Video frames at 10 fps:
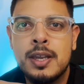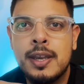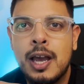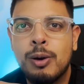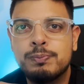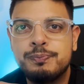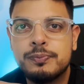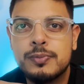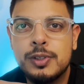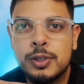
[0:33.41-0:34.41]
Now
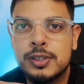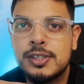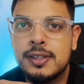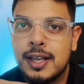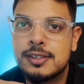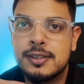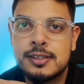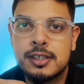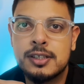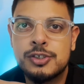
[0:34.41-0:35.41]
you can see that's
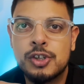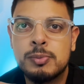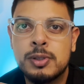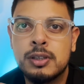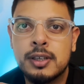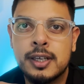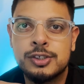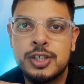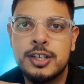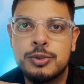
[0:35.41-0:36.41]
a considerable
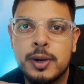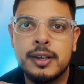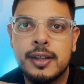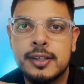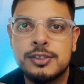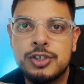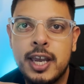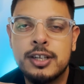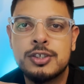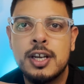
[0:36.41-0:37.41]
exchange rate that has
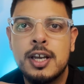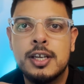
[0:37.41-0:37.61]
changed.